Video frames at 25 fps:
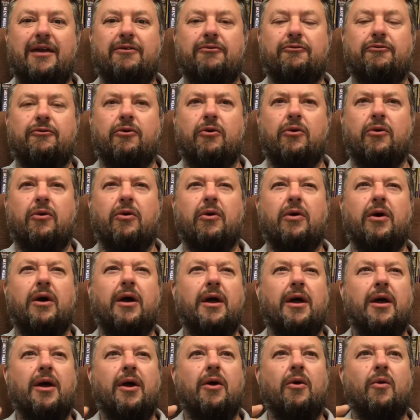for,
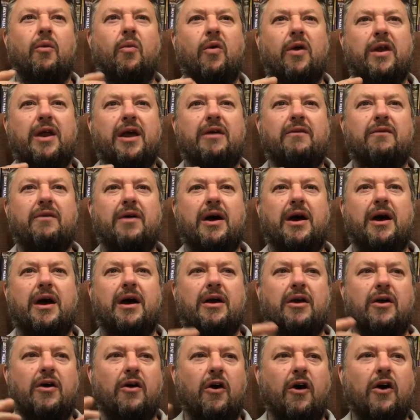
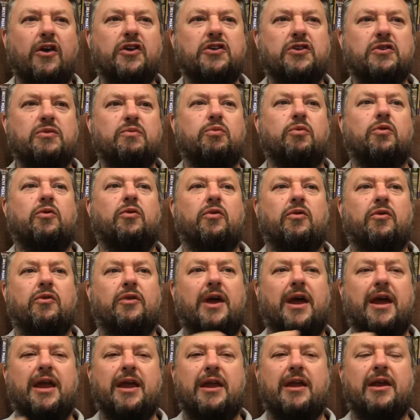whatever gospel
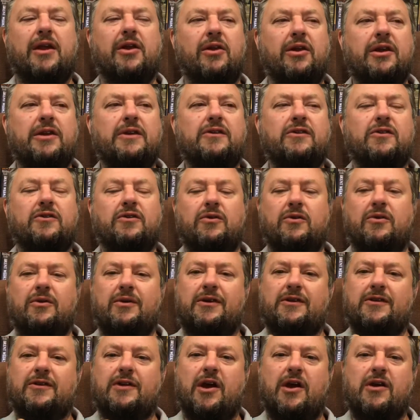they cling to
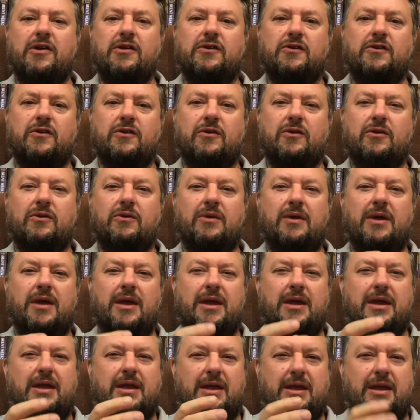is going to
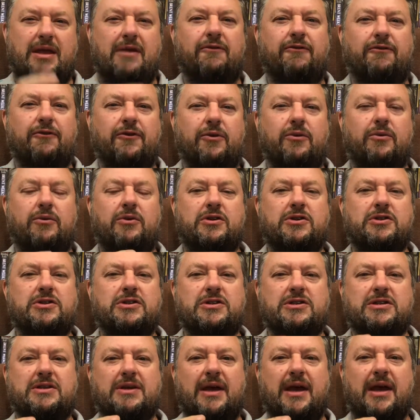
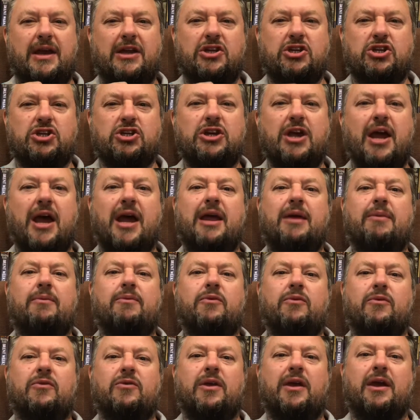influence and
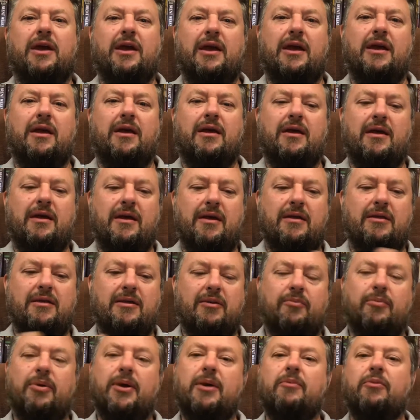shape the
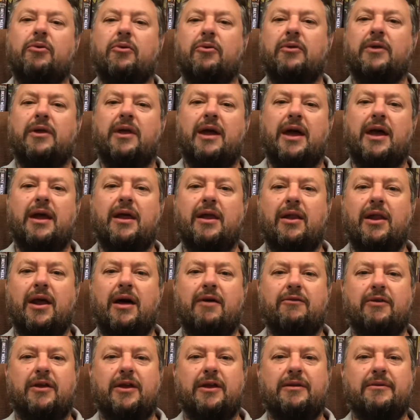people that they are
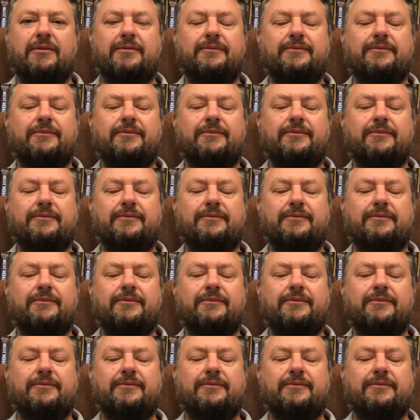loving.